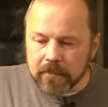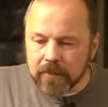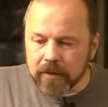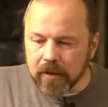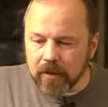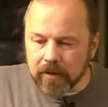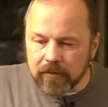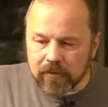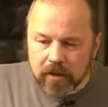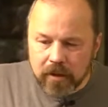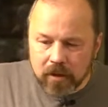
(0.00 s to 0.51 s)
you
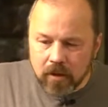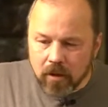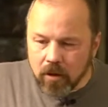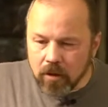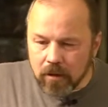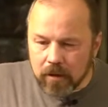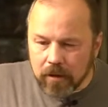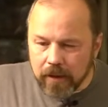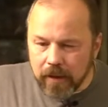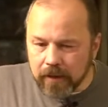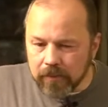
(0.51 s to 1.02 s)
know we
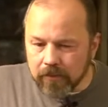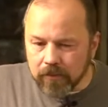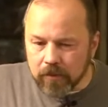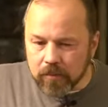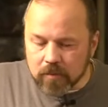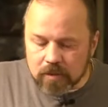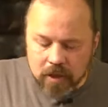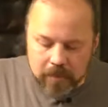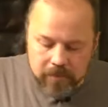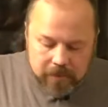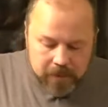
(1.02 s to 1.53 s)
all came from
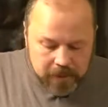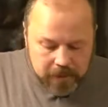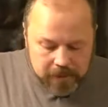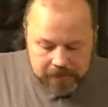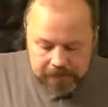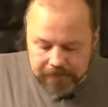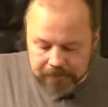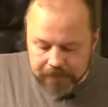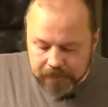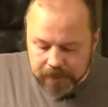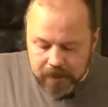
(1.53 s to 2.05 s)
something
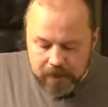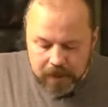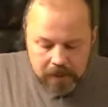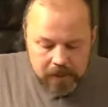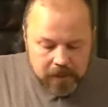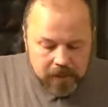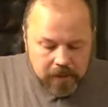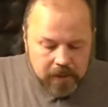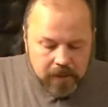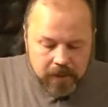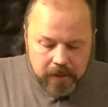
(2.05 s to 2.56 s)

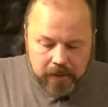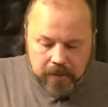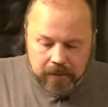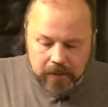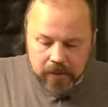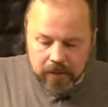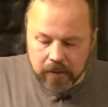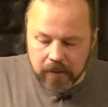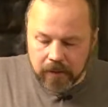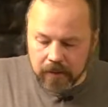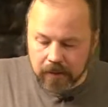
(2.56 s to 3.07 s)
and
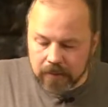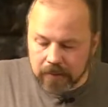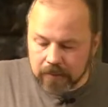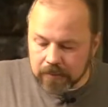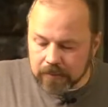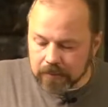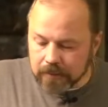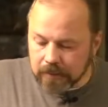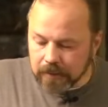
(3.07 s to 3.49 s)
uh, uh,